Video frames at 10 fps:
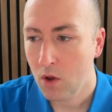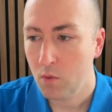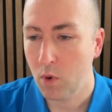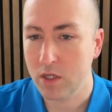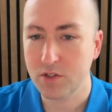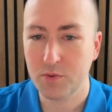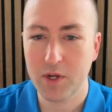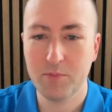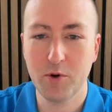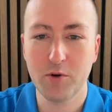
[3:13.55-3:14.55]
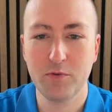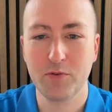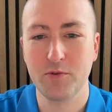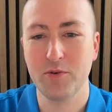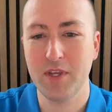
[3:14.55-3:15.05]
Once we move
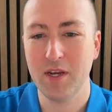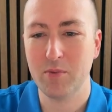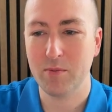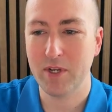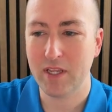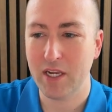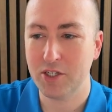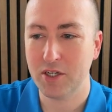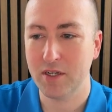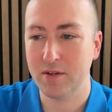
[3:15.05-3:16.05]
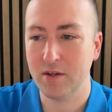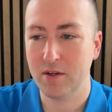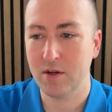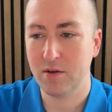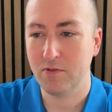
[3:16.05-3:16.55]
through the implementation
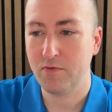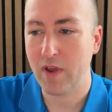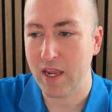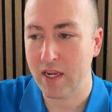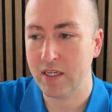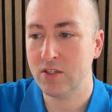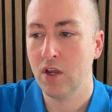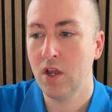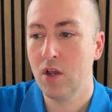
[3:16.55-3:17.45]
phase,